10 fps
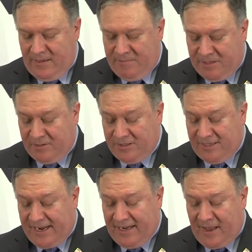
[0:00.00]
But there's a
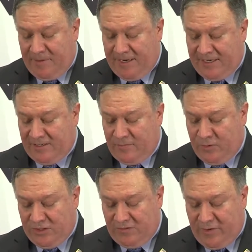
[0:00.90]
second obligation,
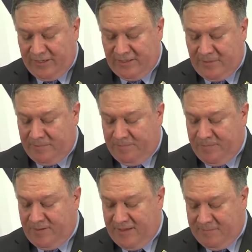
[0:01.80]
which is very
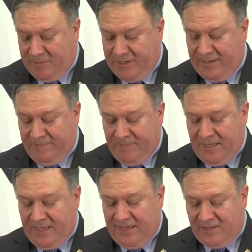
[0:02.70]
simply
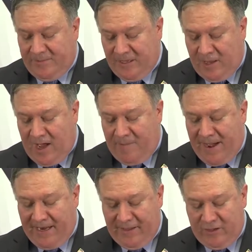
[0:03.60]
is to be
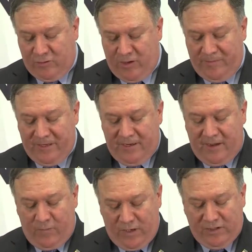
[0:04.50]
law-abiding in the treatment
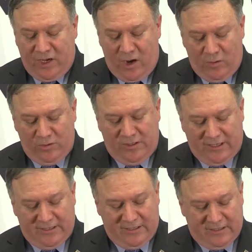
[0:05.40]
of one's own
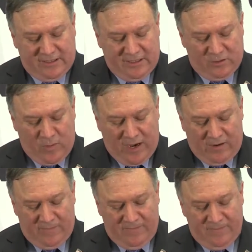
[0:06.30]
citizens as
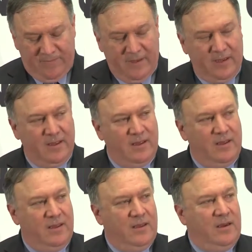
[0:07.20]
well.
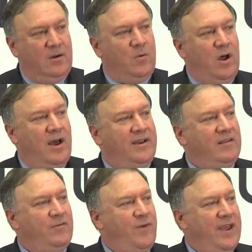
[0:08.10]
Iran
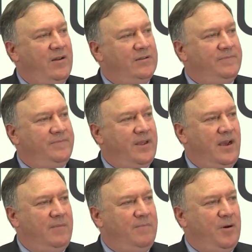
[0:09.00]
has failed
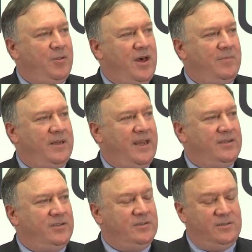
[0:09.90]
on both
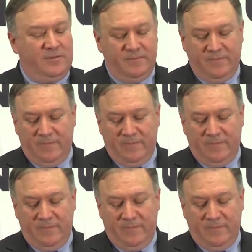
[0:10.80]
obligations.